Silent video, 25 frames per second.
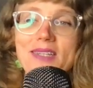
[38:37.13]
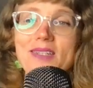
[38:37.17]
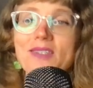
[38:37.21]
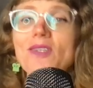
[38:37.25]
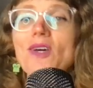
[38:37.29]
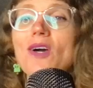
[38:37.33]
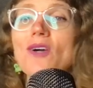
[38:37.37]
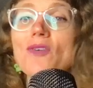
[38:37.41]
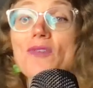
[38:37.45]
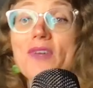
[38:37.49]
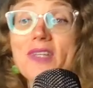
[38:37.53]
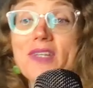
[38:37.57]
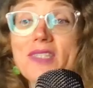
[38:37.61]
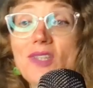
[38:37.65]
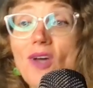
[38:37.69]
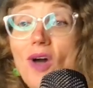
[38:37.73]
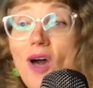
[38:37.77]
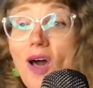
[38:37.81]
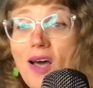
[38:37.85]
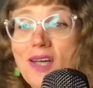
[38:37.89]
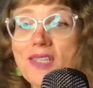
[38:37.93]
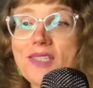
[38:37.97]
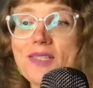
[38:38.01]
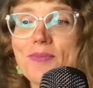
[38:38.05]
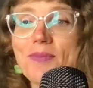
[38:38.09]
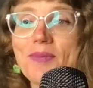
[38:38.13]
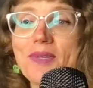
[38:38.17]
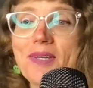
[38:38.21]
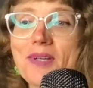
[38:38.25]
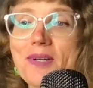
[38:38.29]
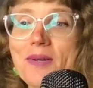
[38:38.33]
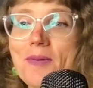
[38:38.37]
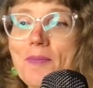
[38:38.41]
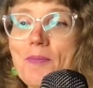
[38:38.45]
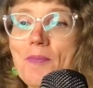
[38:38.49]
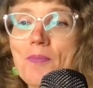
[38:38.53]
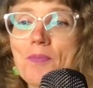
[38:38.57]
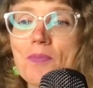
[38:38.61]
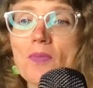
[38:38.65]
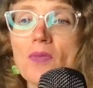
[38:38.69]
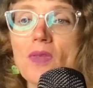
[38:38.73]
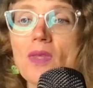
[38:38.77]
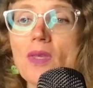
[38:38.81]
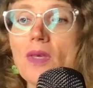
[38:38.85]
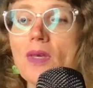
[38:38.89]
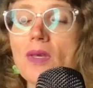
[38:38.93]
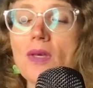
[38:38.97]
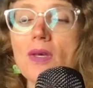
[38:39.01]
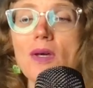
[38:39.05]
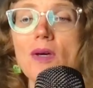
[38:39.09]
Dogfight's awesome here.
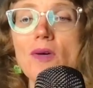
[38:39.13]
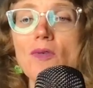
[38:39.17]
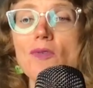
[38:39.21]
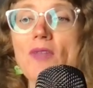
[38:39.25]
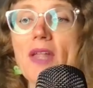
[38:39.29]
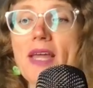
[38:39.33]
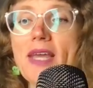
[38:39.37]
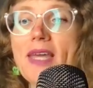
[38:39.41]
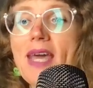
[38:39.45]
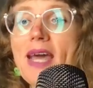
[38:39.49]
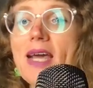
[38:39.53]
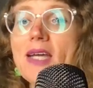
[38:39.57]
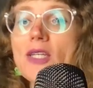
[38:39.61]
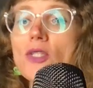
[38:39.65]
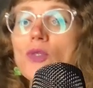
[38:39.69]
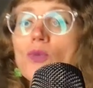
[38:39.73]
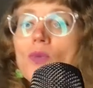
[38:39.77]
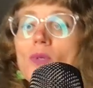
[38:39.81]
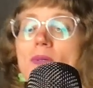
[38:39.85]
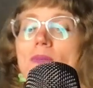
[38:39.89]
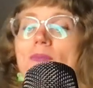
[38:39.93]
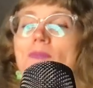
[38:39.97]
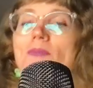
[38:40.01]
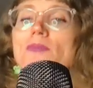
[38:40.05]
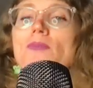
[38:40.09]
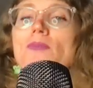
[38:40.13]
Fly Casual.